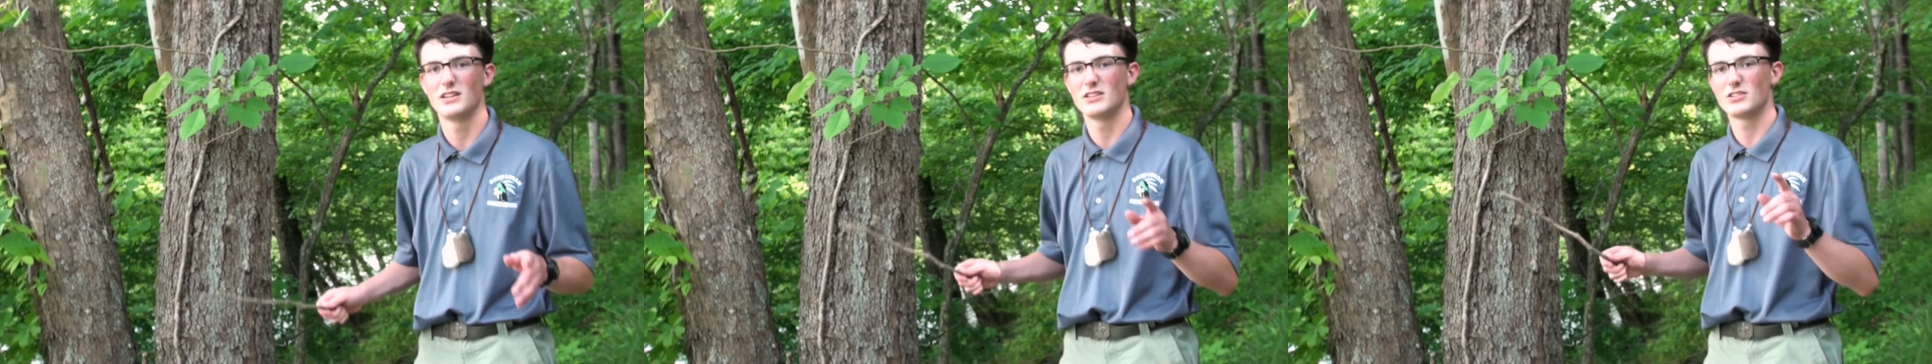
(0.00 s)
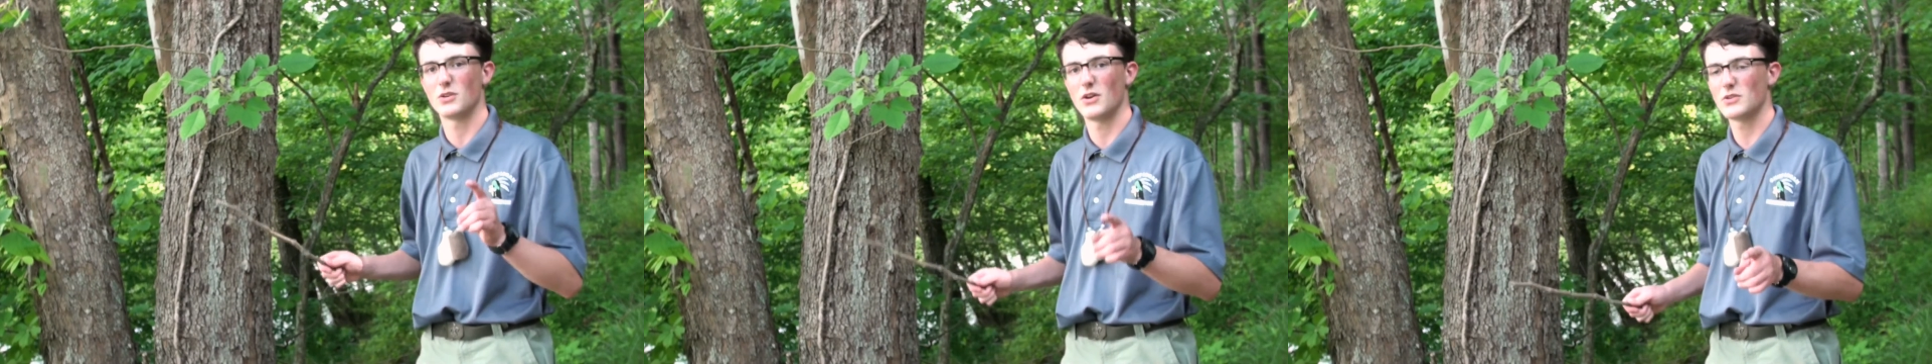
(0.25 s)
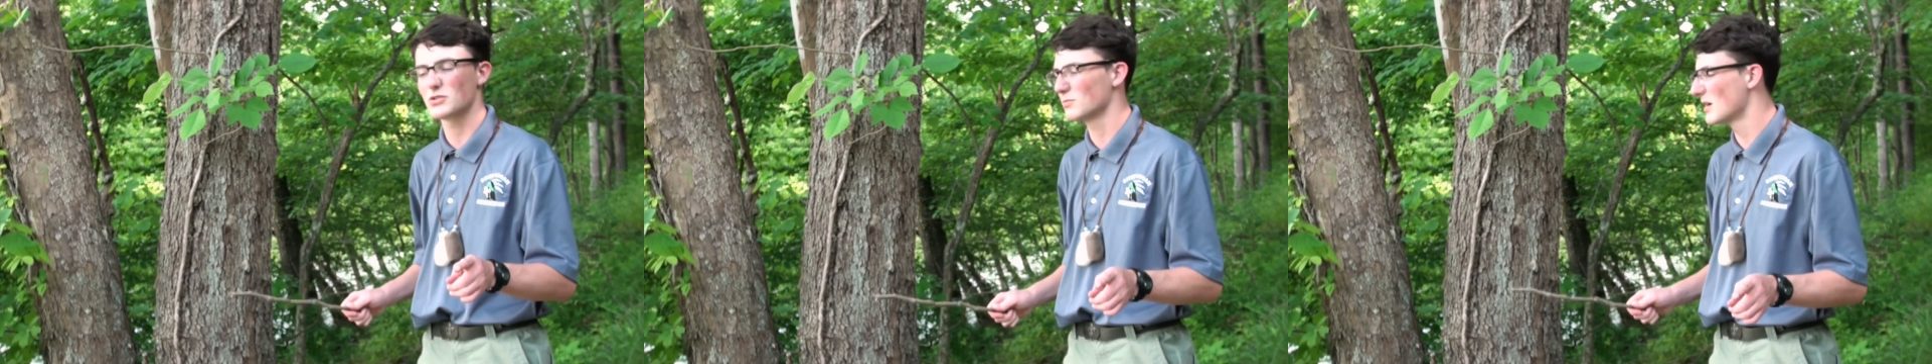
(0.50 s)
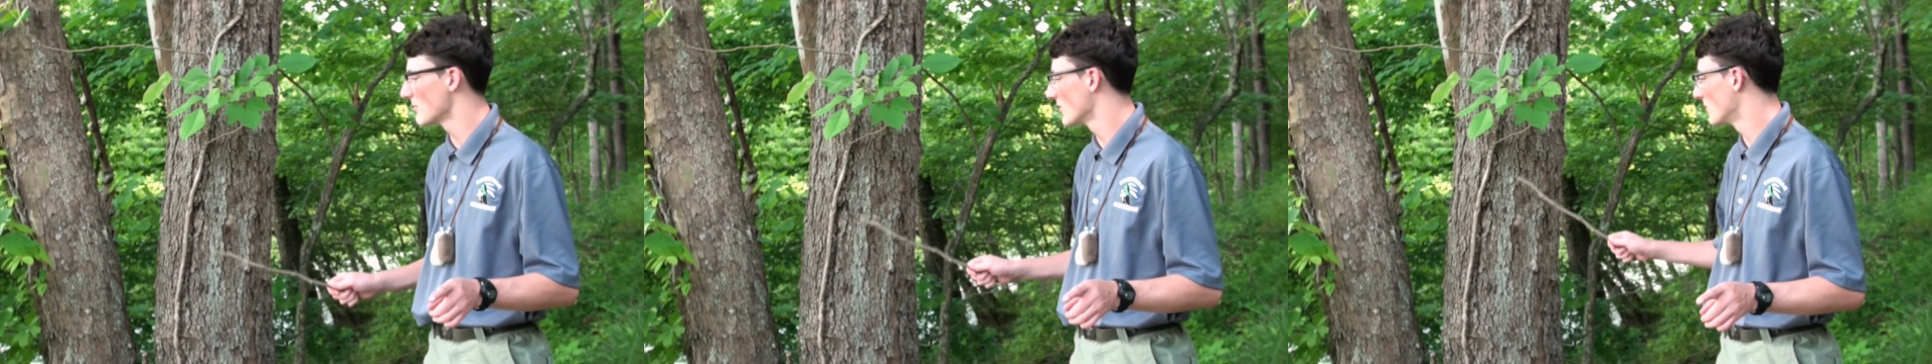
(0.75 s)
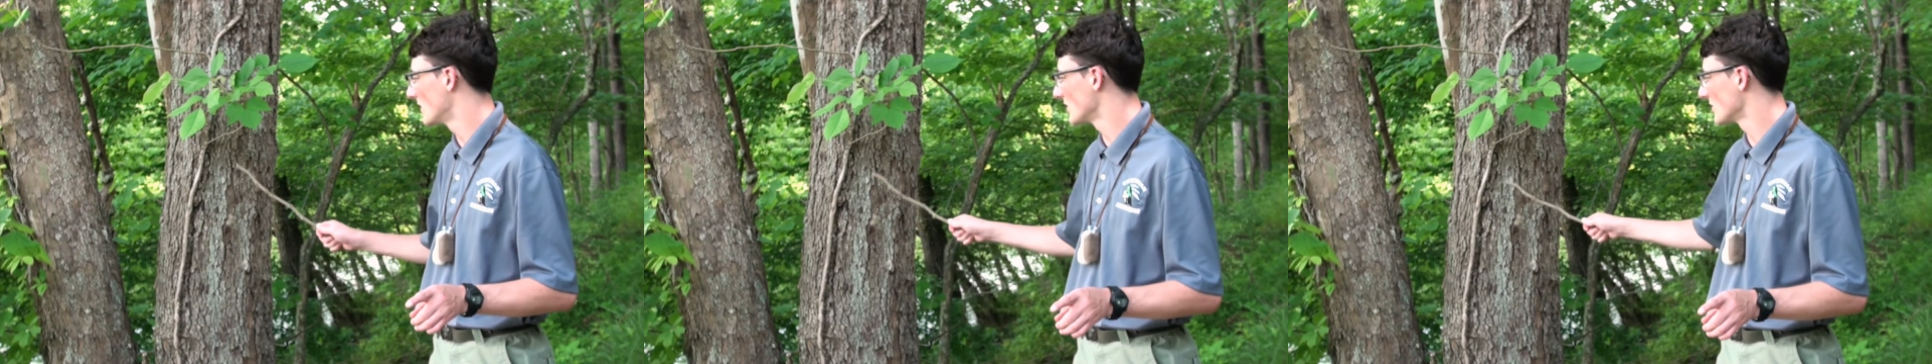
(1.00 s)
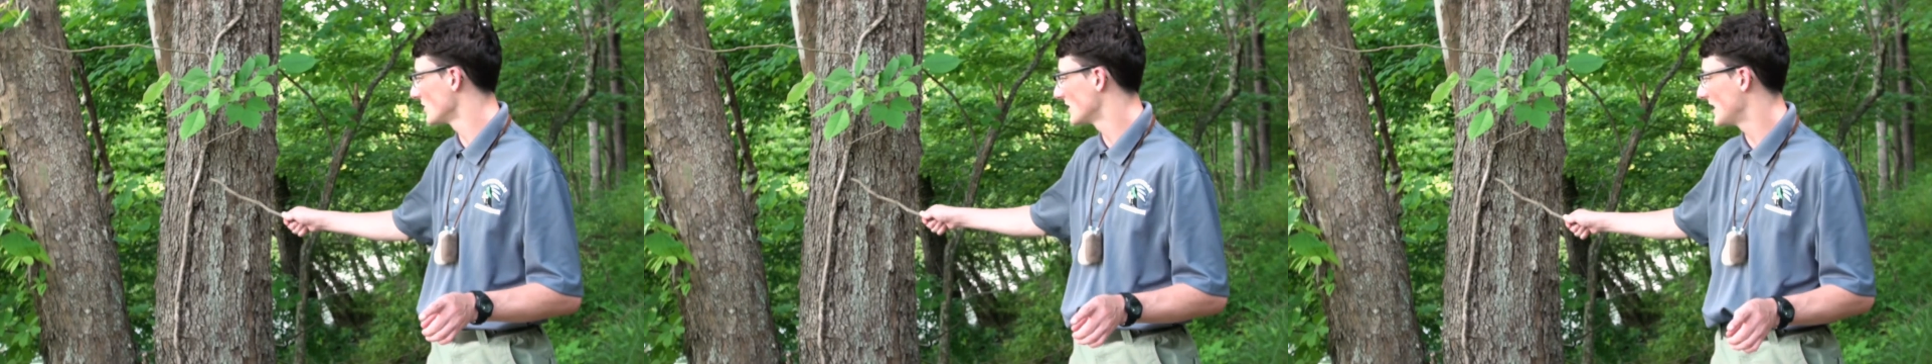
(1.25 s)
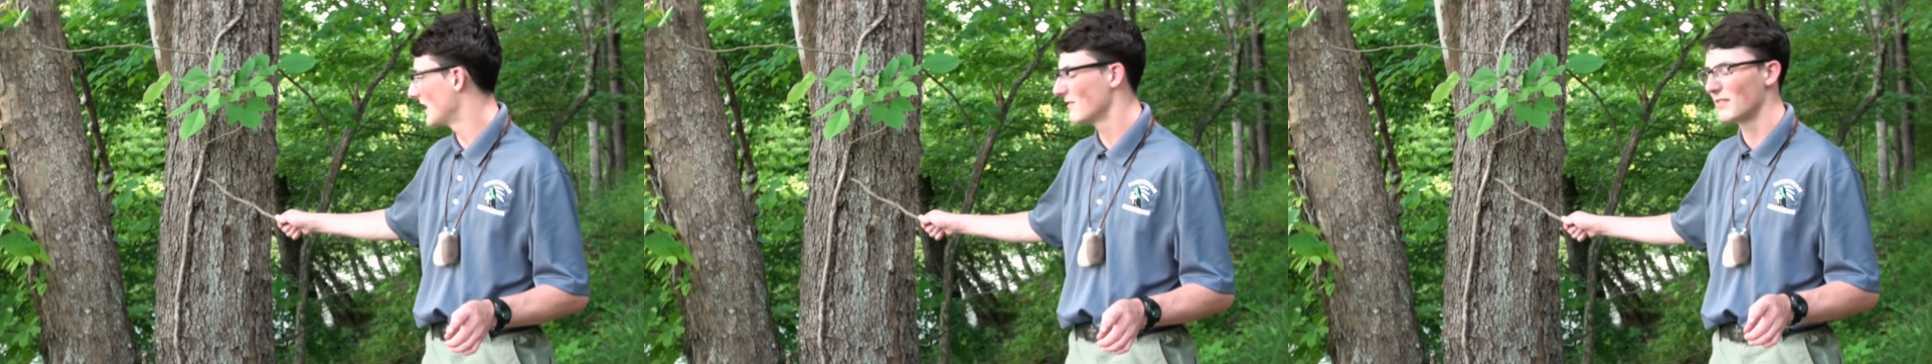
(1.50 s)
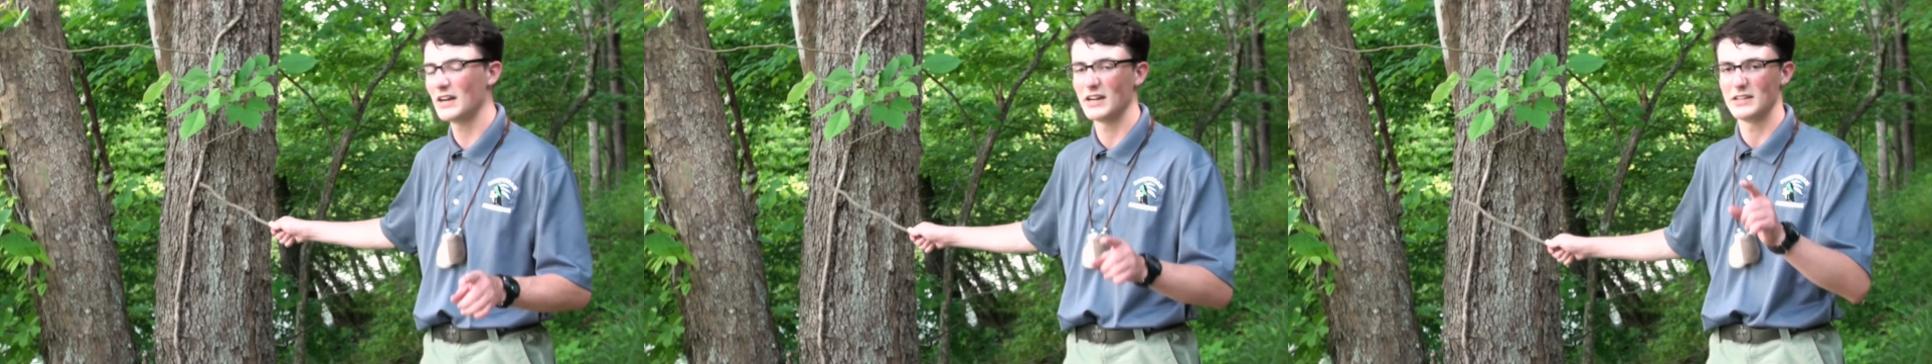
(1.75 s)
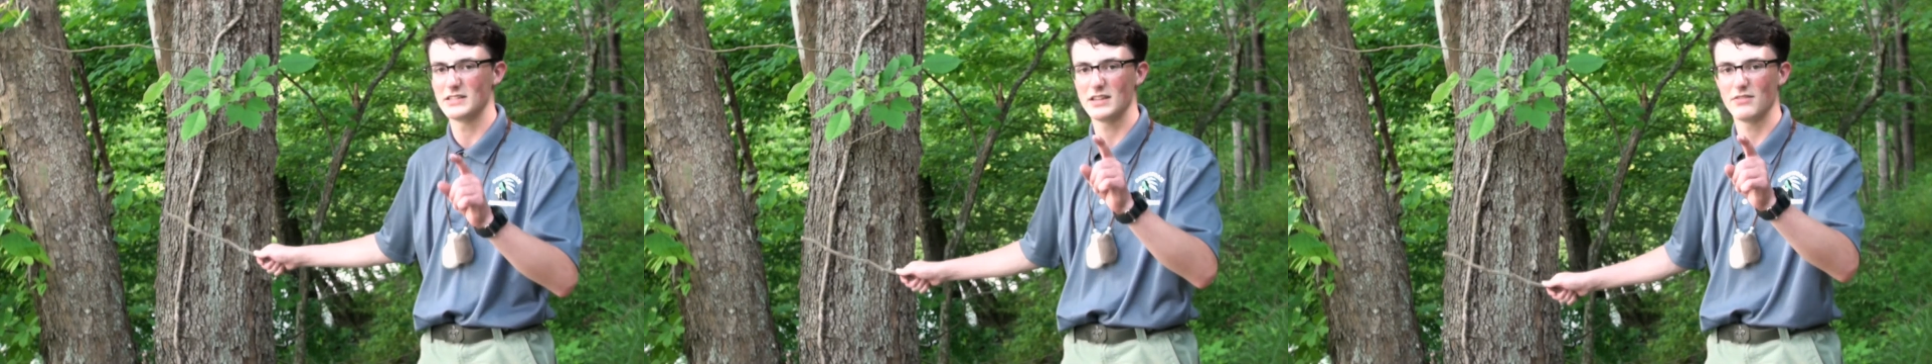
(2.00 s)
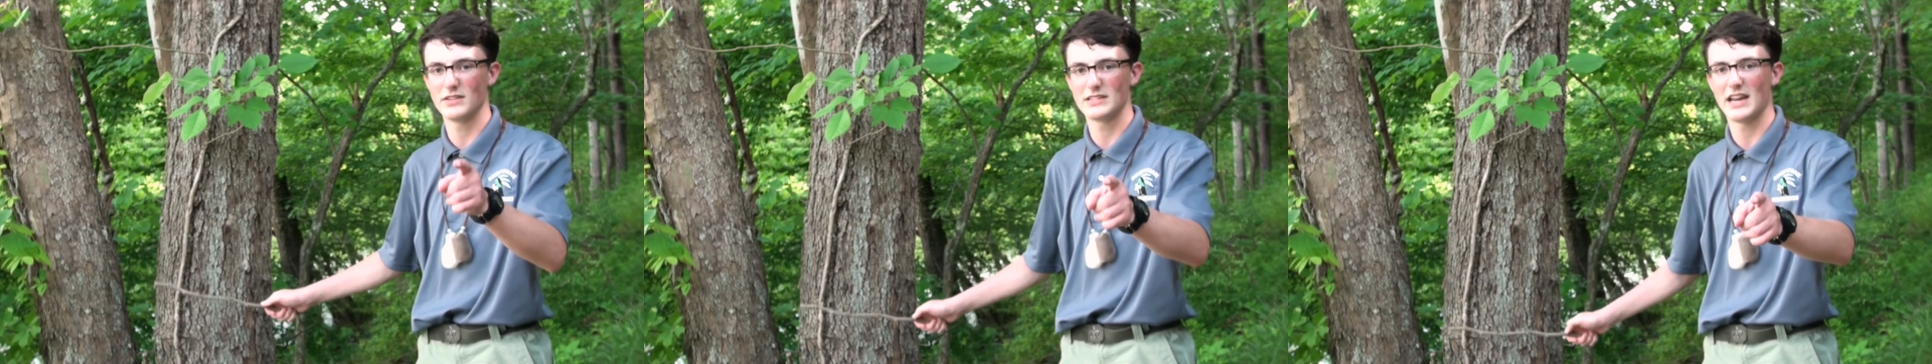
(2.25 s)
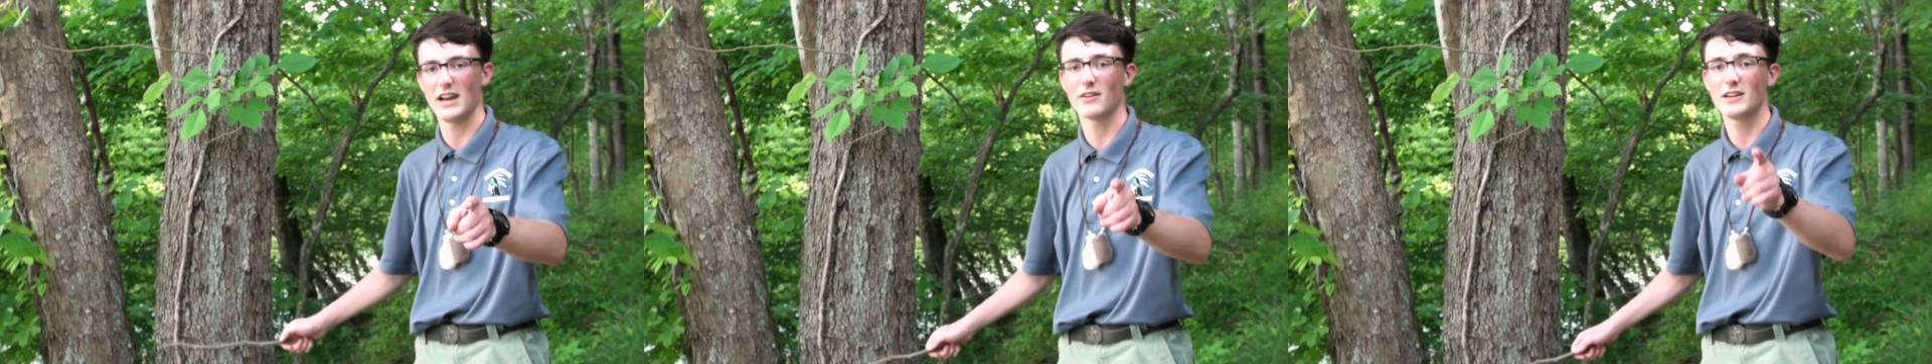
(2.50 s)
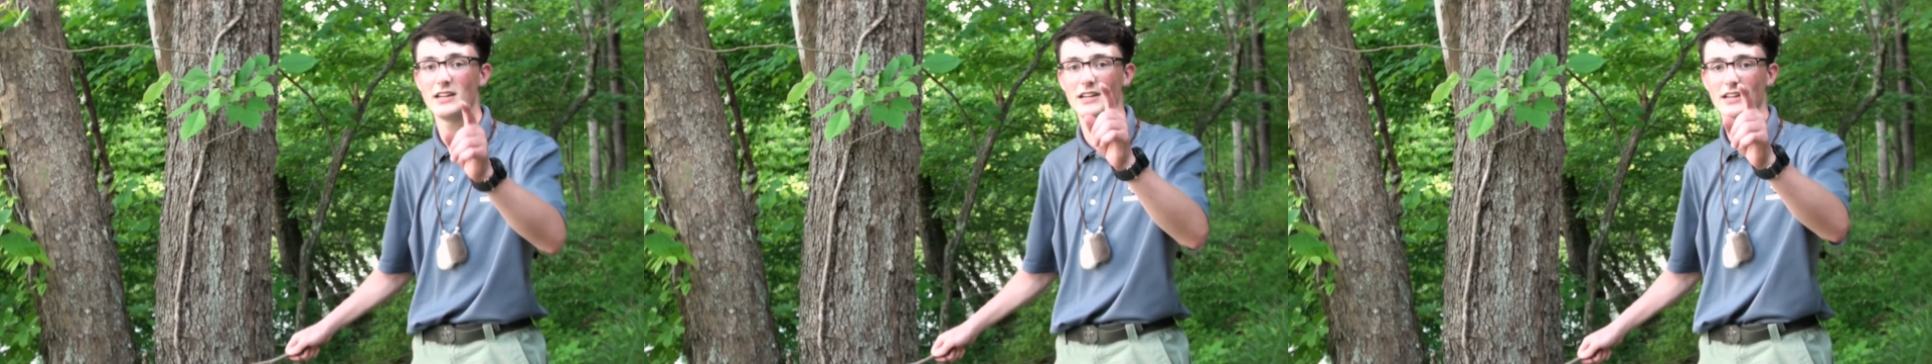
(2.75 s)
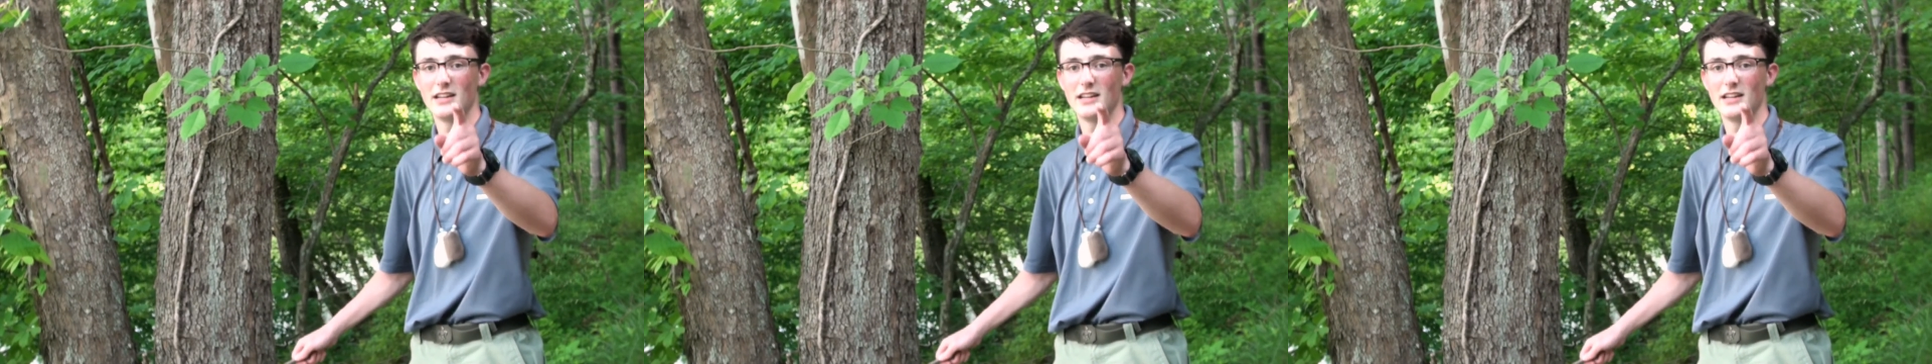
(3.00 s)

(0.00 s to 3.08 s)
So always remember when you're looking at vines, if it's hairy,